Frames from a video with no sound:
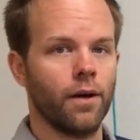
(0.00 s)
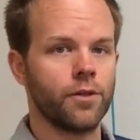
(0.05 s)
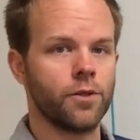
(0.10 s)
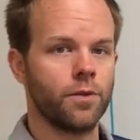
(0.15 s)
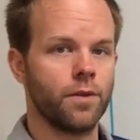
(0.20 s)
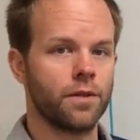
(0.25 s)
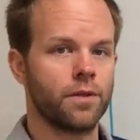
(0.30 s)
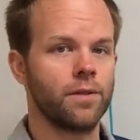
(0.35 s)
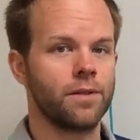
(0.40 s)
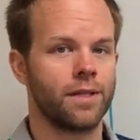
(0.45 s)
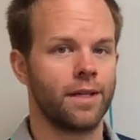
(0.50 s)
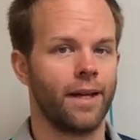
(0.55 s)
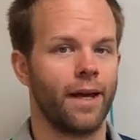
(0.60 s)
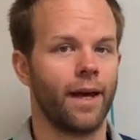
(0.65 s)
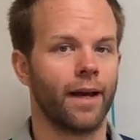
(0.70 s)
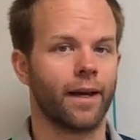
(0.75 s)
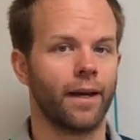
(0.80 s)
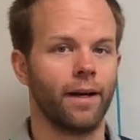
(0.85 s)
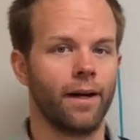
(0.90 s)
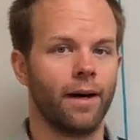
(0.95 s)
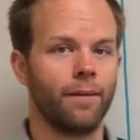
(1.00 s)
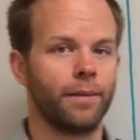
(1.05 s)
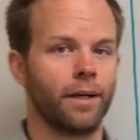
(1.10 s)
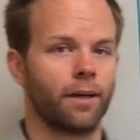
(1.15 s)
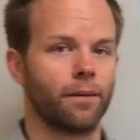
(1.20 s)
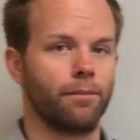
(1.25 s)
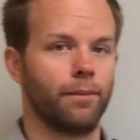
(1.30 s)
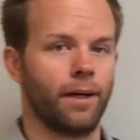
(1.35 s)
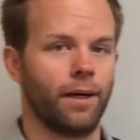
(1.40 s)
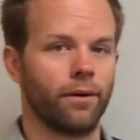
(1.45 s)
So this is an
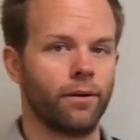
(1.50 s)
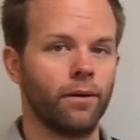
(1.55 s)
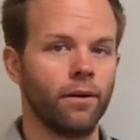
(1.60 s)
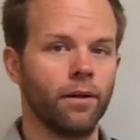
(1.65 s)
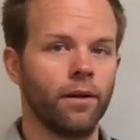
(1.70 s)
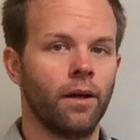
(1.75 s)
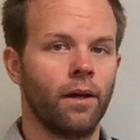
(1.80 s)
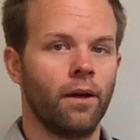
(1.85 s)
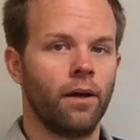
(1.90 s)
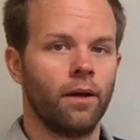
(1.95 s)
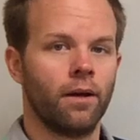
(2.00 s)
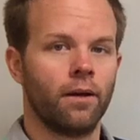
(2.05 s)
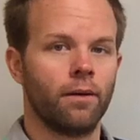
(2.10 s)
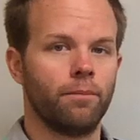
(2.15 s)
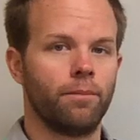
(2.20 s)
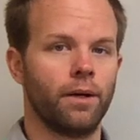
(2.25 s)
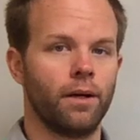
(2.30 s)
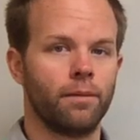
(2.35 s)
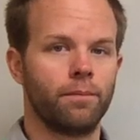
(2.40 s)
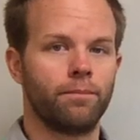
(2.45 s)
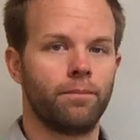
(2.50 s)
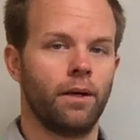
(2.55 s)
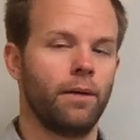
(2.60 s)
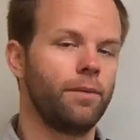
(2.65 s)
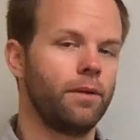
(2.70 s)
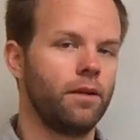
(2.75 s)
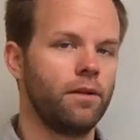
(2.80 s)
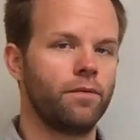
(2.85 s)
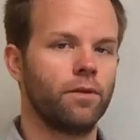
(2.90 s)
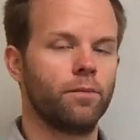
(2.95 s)
economic model. But
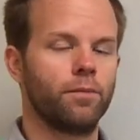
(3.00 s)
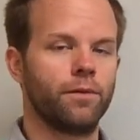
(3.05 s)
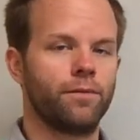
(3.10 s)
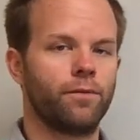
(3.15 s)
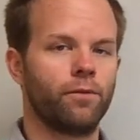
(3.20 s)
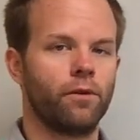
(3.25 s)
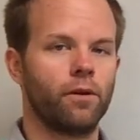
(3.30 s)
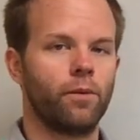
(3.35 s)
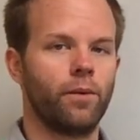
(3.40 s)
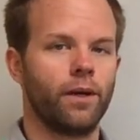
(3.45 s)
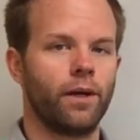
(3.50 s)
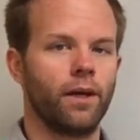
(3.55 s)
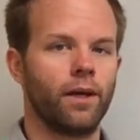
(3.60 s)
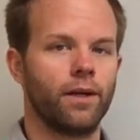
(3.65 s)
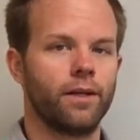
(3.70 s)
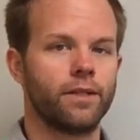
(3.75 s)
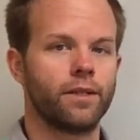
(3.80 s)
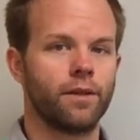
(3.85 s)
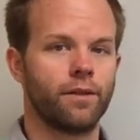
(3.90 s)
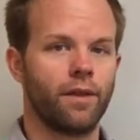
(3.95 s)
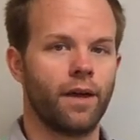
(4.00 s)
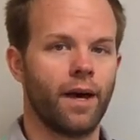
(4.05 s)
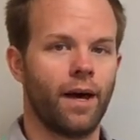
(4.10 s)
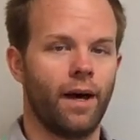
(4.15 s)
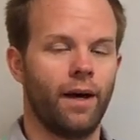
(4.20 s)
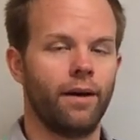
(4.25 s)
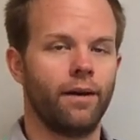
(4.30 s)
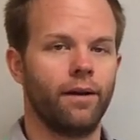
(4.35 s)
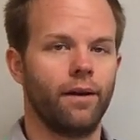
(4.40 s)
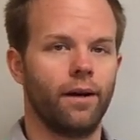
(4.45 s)
maybe even before we get into
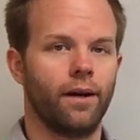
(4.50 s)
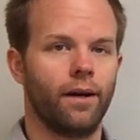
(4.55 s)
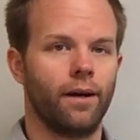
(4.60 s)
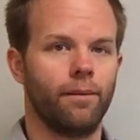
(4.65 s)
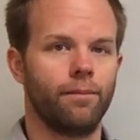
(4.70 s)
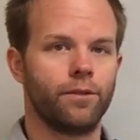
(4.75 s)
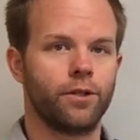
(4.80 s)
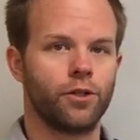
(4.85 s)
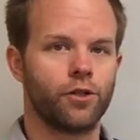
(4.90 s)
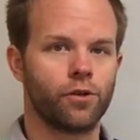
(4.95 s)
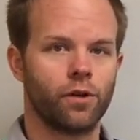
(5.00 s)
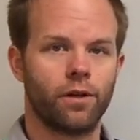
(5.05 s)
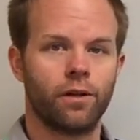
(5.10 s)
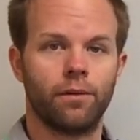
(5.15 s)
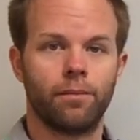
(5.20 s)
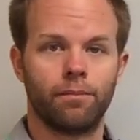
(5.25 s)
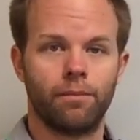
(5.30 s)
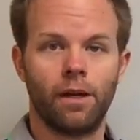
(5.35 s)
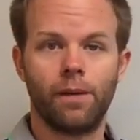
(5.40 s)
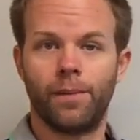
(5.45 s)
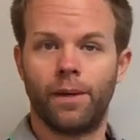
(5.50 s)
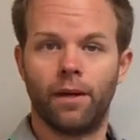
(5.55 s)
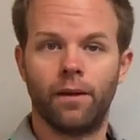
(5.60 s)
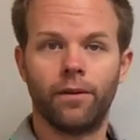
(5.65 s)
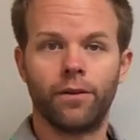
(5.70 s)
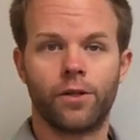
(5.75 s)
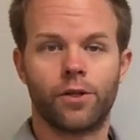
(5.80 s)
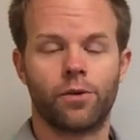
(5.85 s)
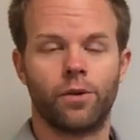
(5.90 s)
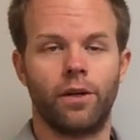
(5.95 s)
that, to try to maybe
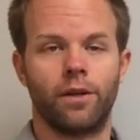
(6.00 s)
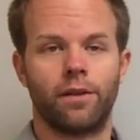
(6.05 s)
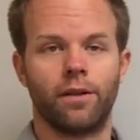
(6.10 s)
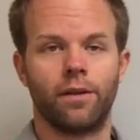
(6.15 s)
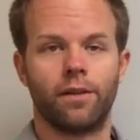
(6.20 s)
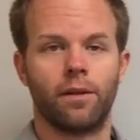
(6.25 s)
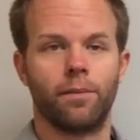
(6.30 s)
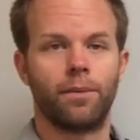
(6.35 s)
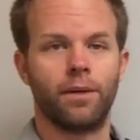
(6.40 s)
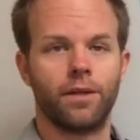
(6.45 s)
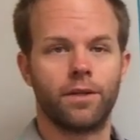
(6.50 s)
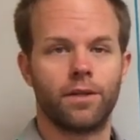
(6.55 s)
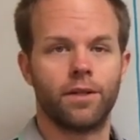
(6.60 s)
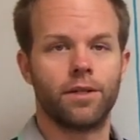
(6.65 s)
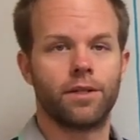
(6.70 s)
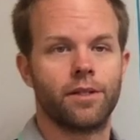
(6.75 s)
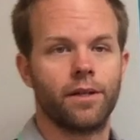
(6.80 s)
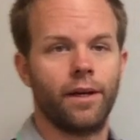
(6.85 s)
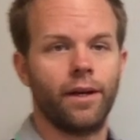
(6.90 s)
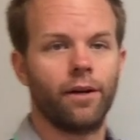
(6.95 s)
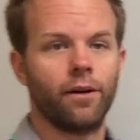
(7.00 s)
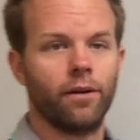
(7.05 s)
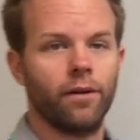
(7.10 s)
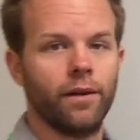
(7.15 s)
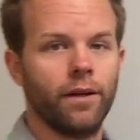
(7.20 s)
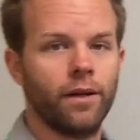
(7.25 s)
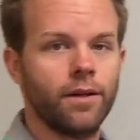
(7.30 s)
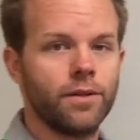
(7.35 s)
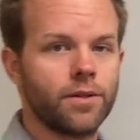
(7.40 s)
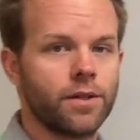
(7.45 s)
illustrate that the business
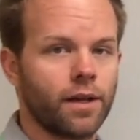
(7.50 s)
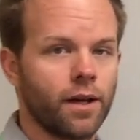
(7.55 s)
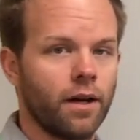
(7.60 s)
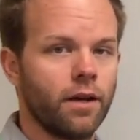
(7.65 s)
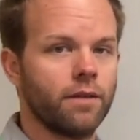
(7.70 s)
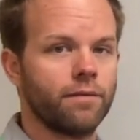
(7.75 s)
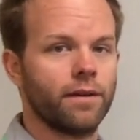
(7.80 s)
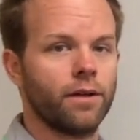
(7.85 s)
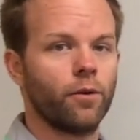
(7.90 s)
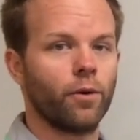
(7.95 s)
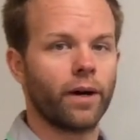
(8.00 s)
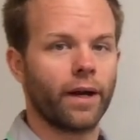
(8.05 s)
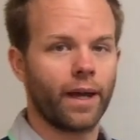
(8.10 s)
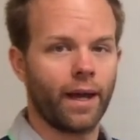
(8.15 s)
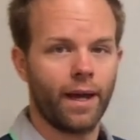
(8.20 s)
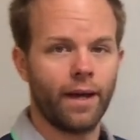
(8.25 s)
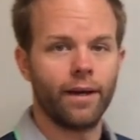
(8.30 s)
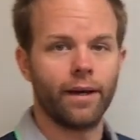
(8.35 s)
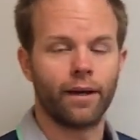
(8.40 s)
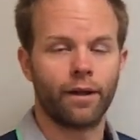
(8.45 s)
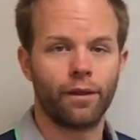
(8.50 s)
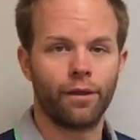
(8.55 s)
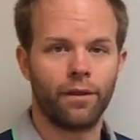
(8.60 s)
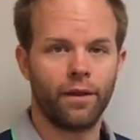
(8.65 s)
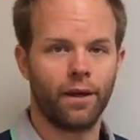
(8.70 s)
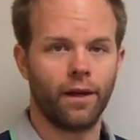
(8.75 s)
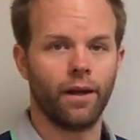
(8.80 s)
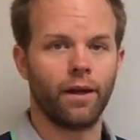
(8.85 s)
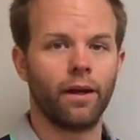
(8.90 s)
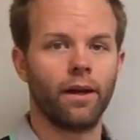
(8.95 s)
cycle is kind of an organic
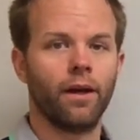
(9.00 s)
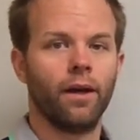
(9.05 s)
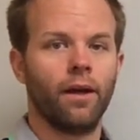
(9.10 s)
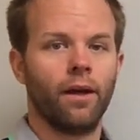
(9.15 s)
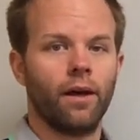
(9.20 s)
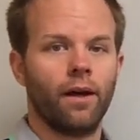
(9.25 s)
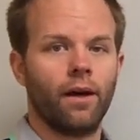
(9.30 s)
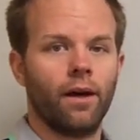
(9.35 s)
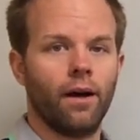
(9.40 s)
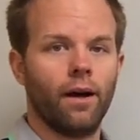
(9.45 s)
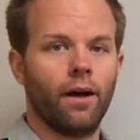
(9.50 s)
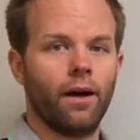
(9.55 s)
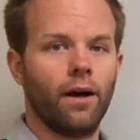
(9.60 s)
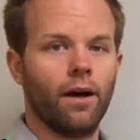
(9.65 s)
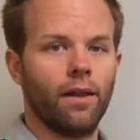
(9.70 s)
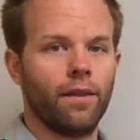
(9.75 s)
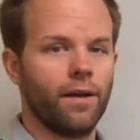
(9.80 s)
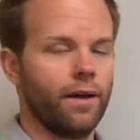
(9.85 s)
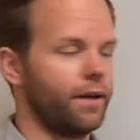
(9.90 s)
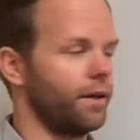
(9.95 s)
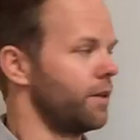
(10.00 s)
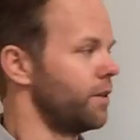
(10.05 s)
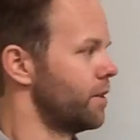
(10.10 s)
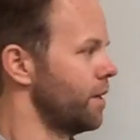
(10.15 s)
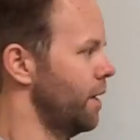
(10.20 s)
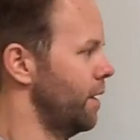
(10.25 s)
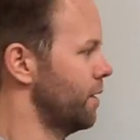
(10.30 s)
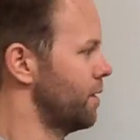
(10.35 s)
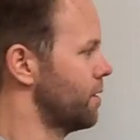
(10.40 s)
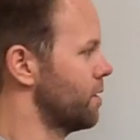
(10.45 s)
thing that
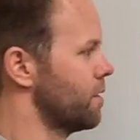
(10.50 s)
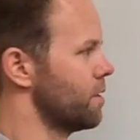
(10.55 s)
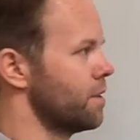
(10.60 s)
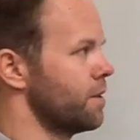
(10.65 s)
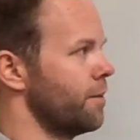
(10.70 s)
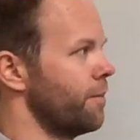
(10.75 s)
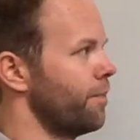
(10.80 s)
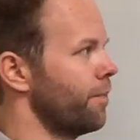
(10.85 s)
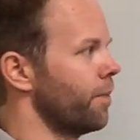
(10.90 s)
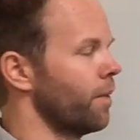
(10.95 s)
exists,